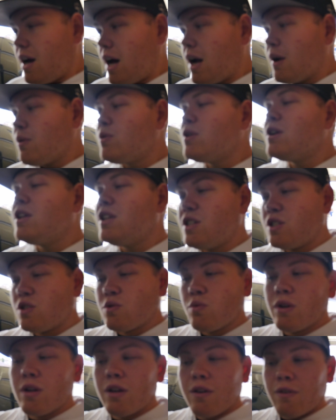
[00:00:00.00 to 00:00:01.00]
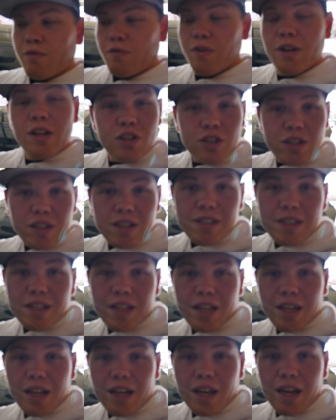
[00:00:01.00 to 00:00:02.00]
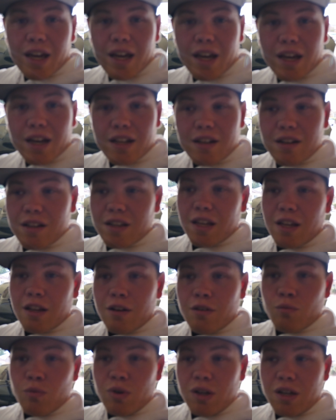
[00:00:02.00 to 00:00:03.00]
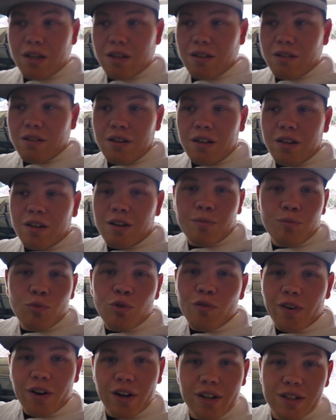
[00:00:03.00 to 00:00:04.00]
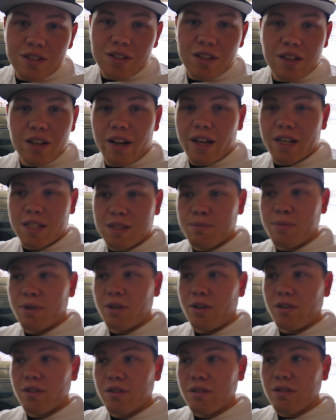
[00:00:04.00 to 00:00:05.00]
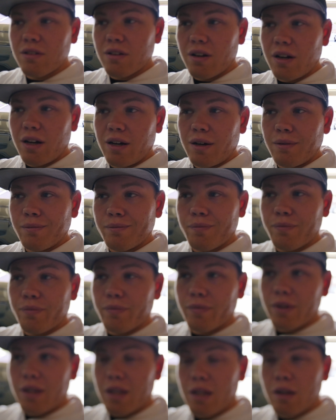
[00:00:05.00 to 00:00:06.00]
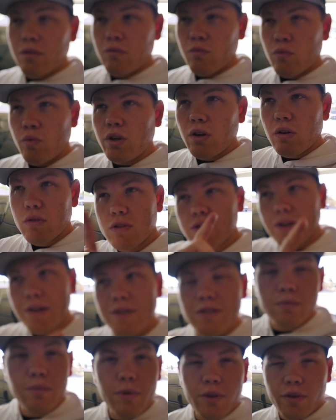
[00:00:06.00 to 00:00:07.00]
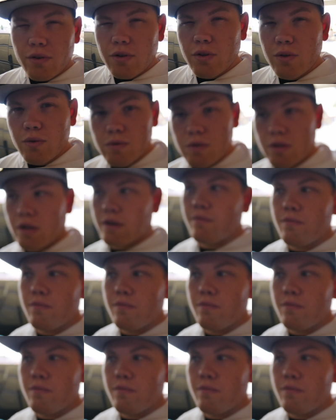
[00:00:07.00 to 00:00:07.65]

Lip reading: I really just want to finish this thing and then we can move on to the next build. And then we also have some other news. I